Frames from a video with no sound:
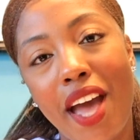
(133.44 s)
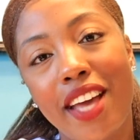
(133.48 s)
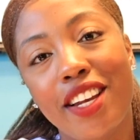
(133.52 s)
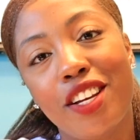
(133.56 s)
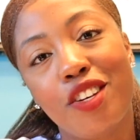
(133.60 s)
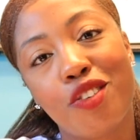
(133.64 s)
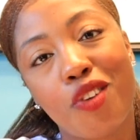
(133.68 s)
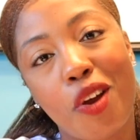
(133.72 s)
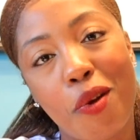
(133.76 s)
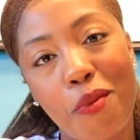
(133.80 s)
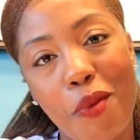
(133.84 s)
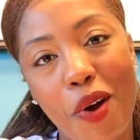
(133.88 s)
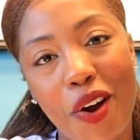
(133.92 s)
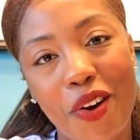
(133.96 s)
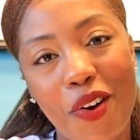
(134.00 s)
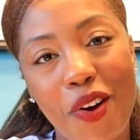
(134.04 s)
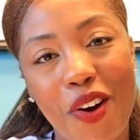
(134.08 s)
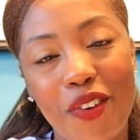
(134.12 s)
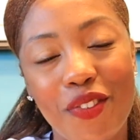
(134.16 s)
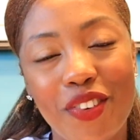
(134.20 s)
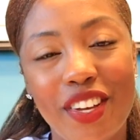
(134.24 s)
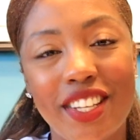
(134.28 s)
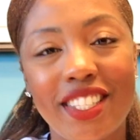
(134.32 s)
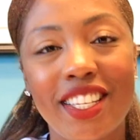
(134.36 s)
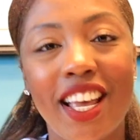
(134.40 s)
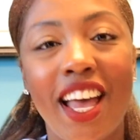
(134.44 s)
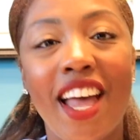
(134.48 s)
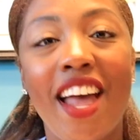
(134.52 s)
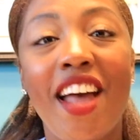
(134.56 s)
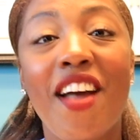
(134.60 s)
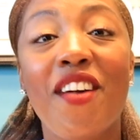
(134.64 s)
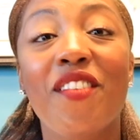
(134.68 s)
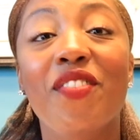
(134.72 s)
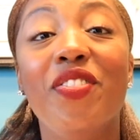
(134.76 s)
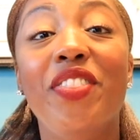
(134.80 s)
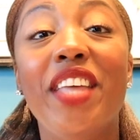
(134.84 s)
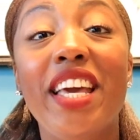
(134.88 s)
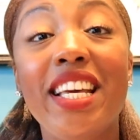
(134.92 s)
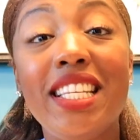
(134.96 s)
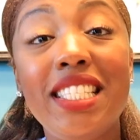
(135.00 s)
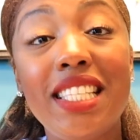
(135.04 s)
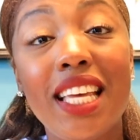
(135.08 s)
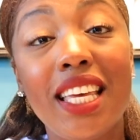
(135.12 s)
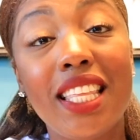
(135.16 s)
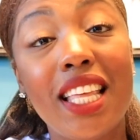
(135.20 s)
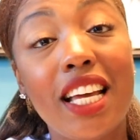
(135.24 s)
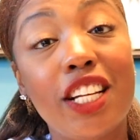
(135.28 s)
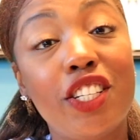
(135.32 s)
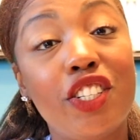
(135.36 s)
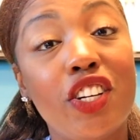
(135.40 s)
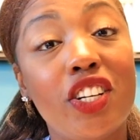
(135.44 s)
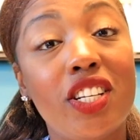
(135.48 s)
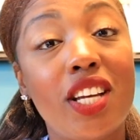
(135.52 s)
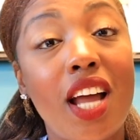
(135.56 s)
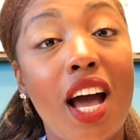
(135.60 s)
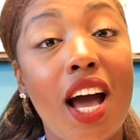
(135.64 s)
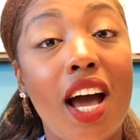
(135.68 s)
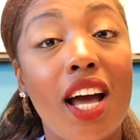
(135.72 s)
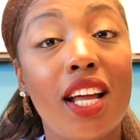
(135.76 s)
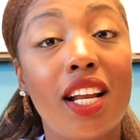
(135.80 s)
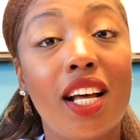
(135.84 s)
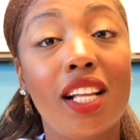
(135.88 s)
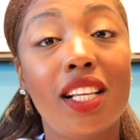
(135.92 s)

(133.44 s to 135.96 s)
and Trademark Office, they say that you're not